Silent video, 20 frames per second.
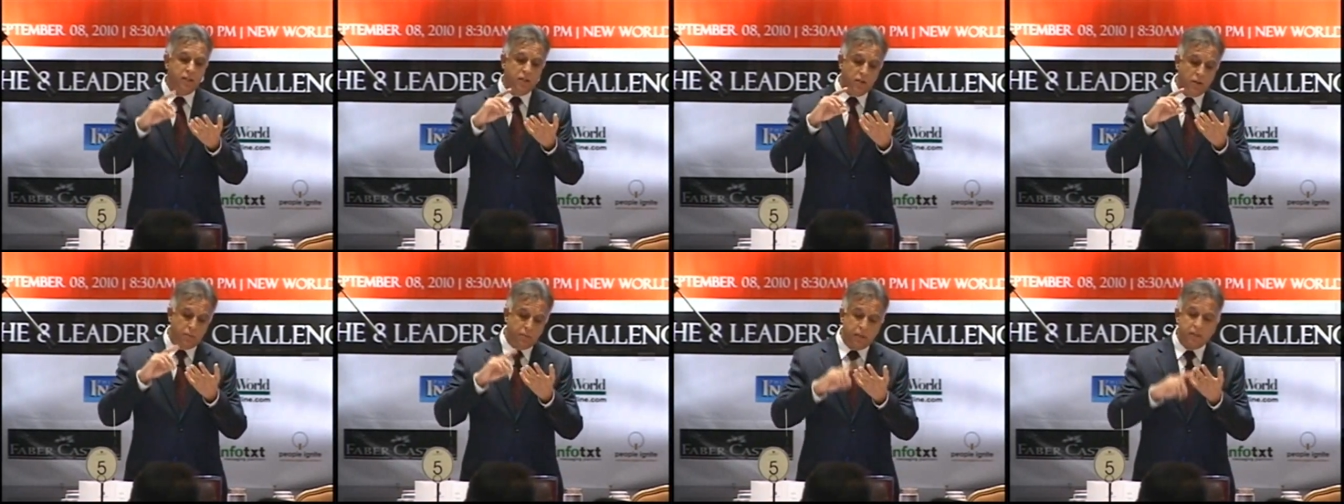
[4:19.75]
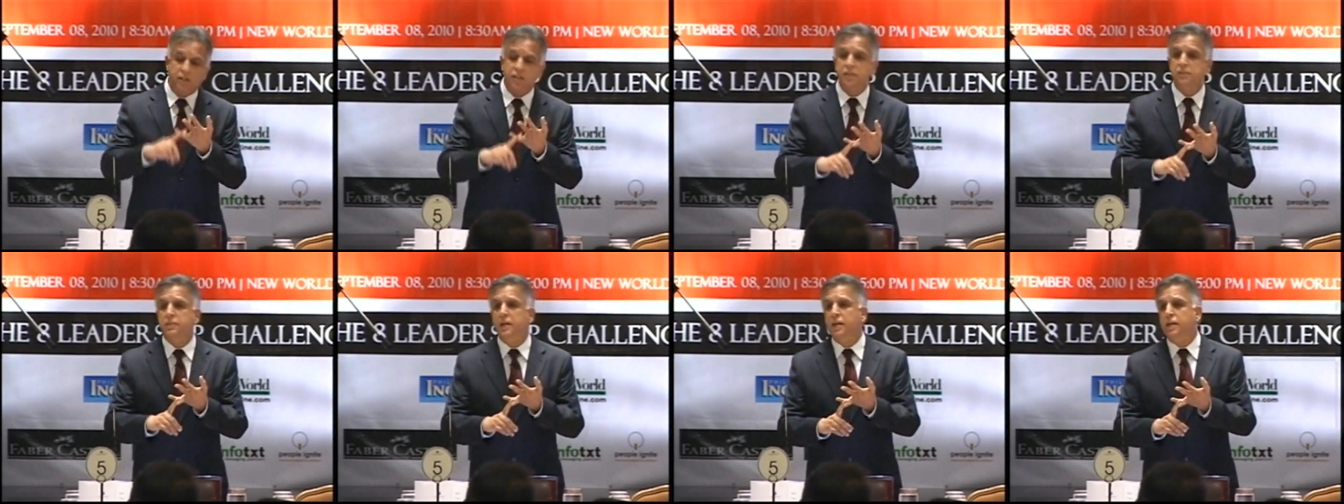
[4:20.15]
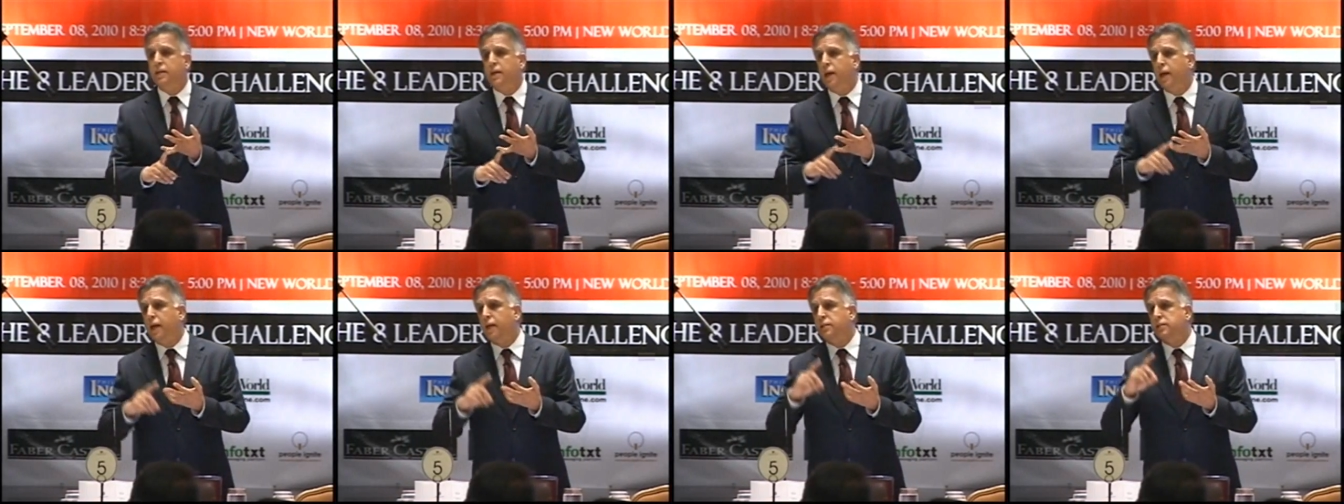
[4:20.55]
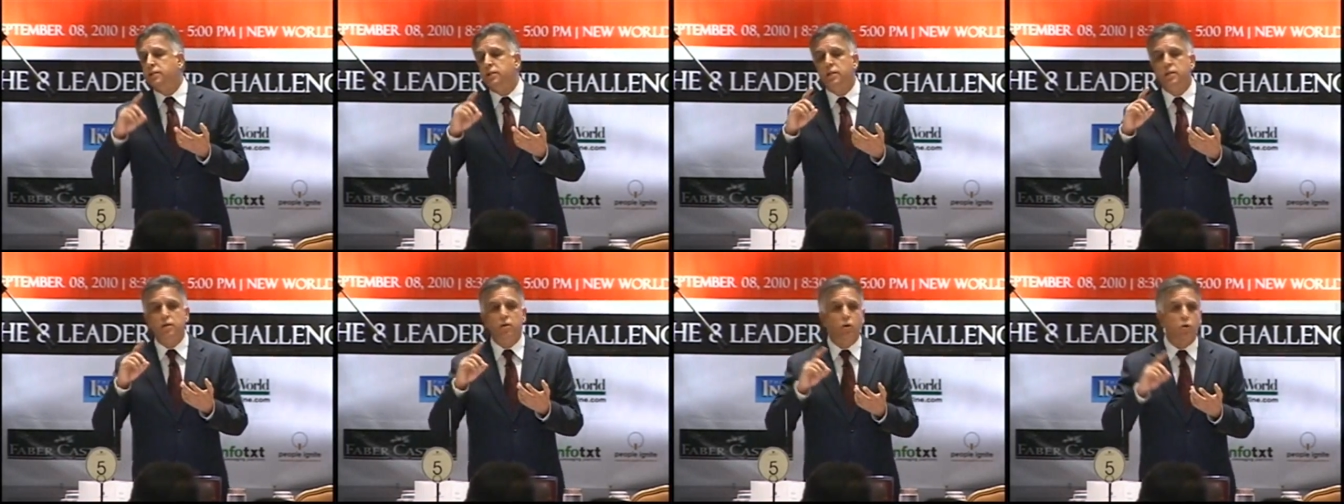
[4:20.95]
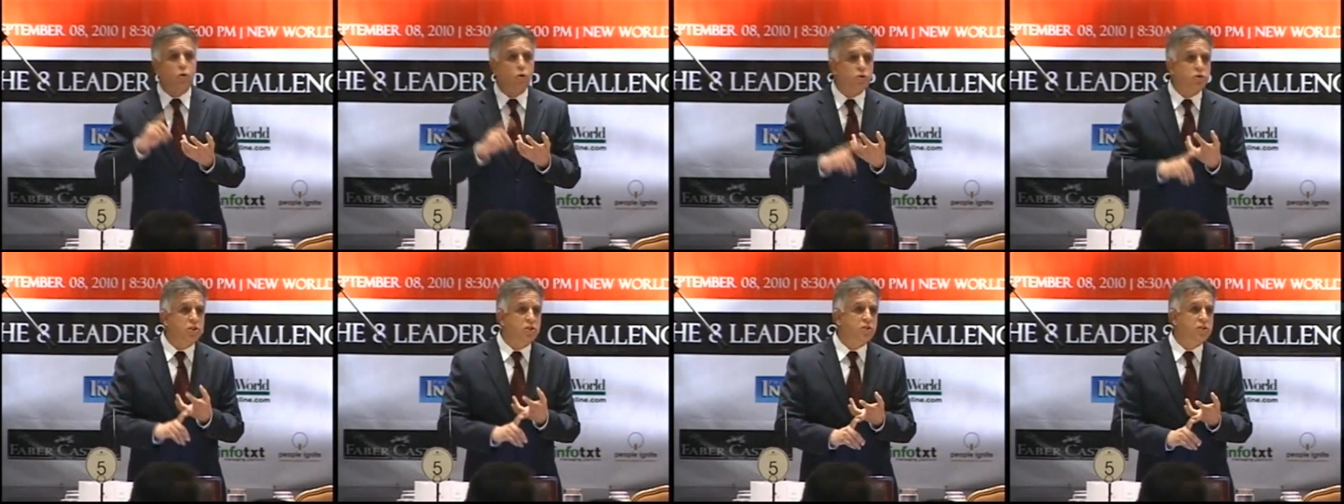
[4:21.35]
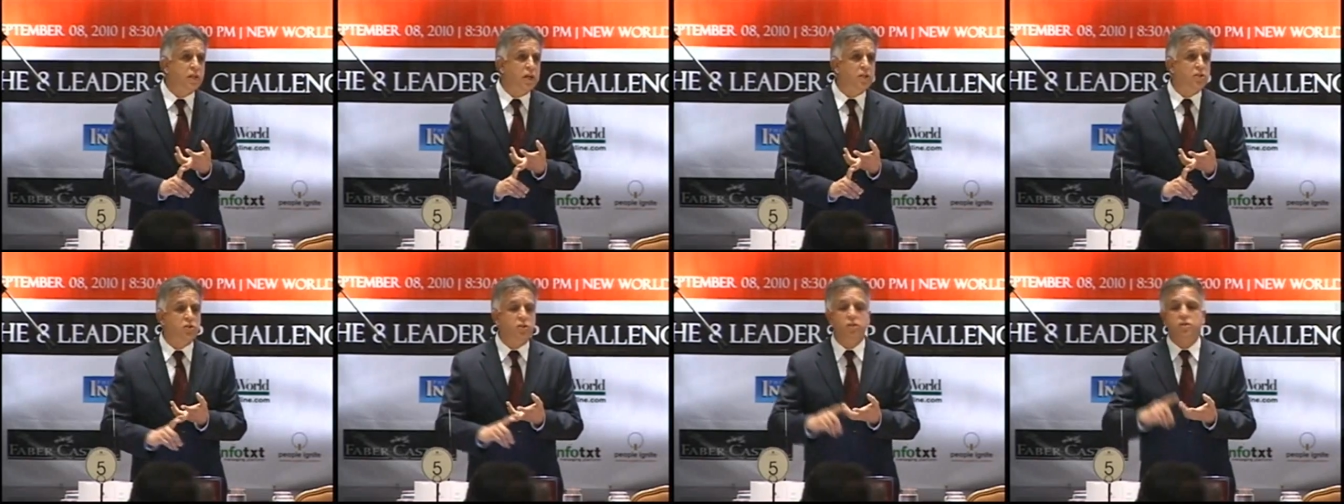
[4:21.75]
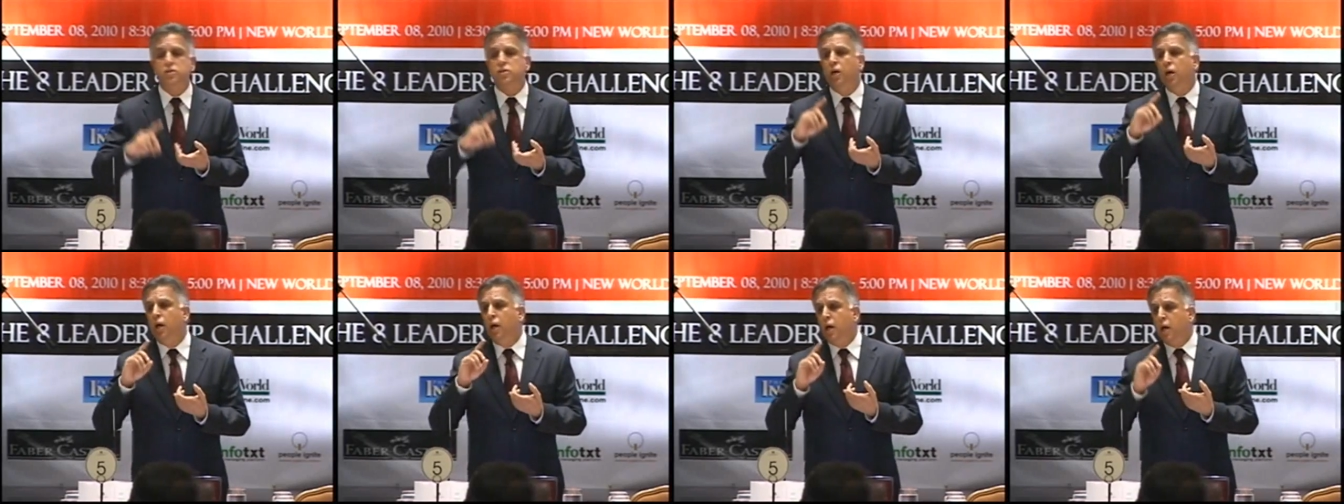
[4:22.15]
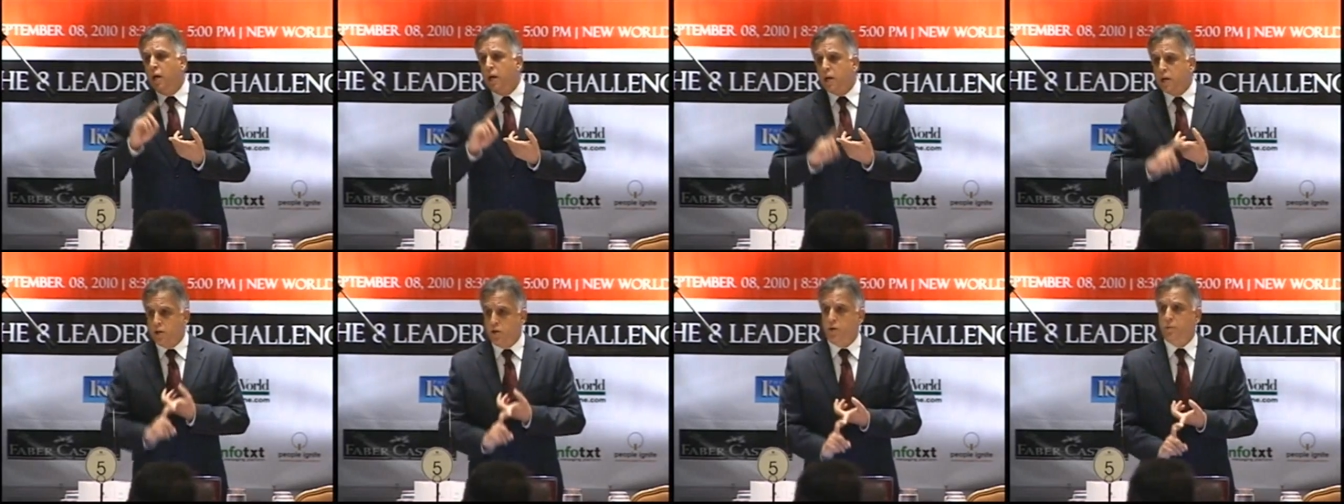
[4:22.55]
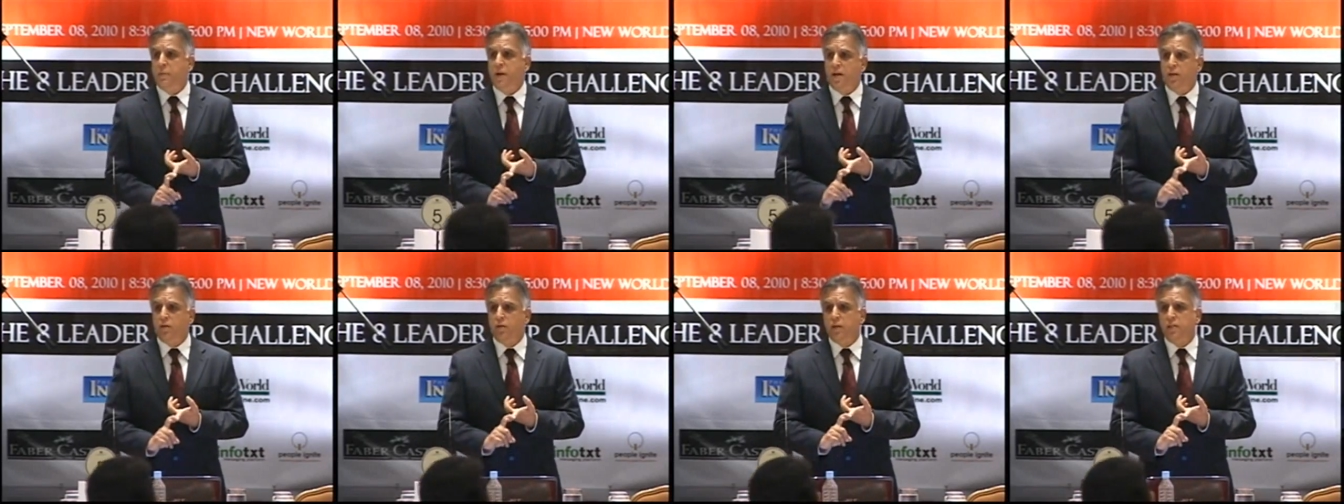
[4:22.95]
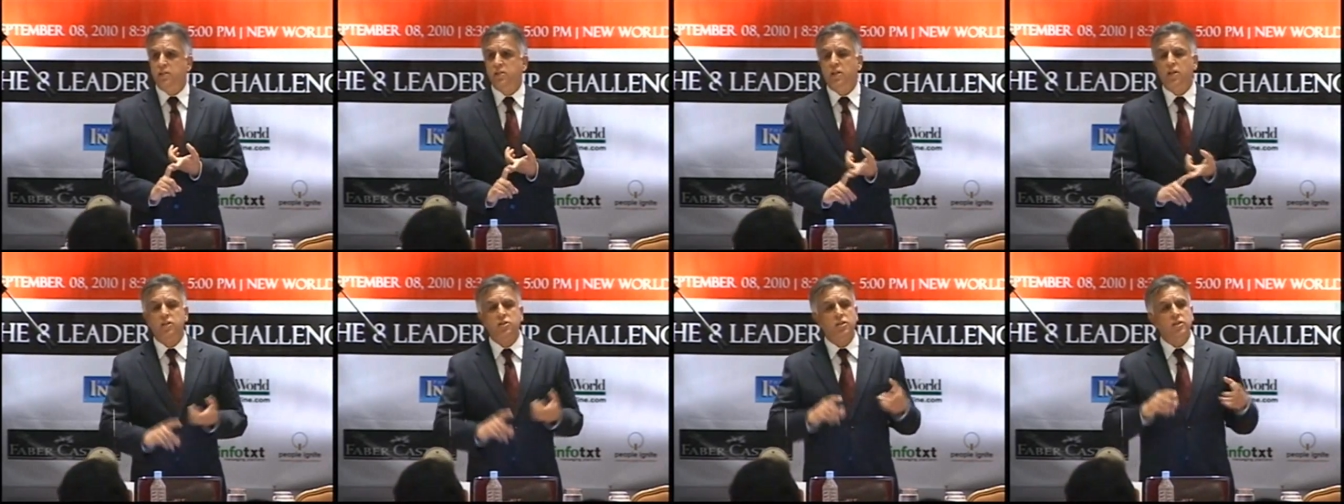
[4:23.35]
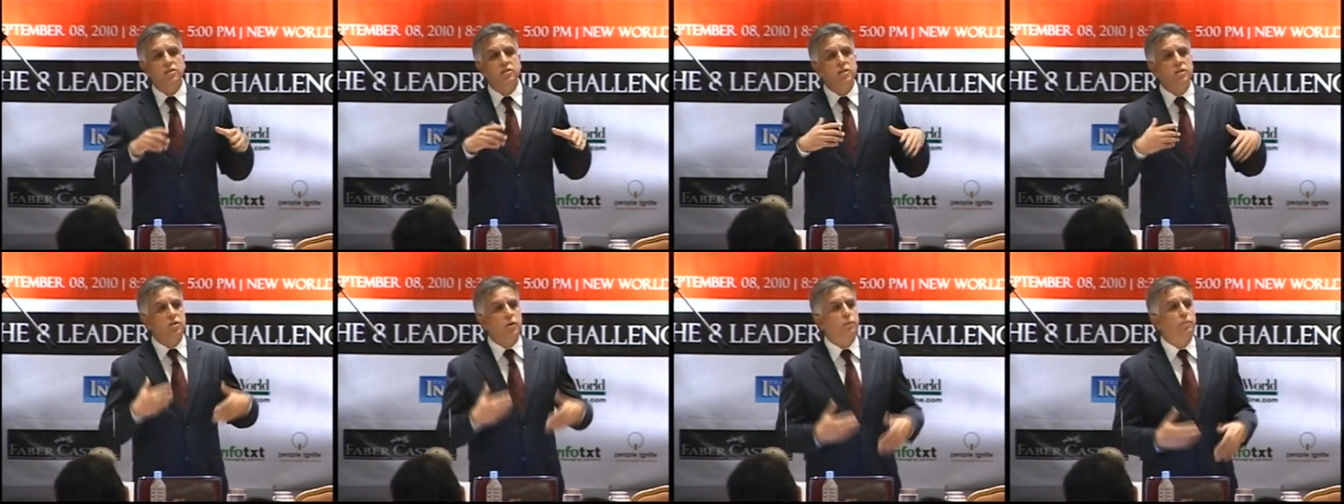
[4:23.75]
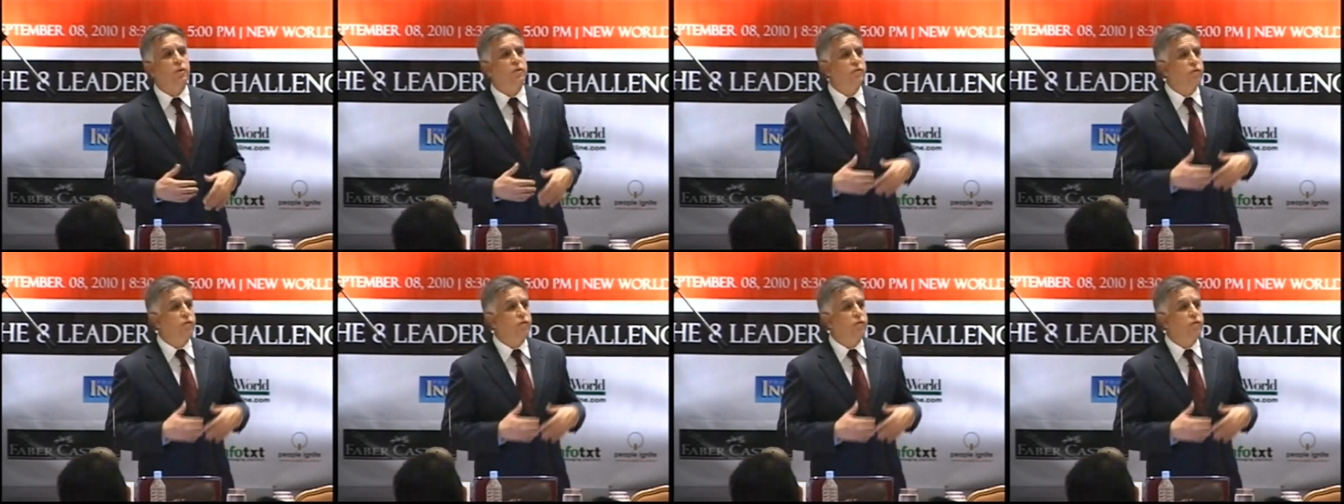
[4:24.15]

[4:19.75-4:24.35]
in your business meetings, in your coaching sessions, in your mentoring sessions, in your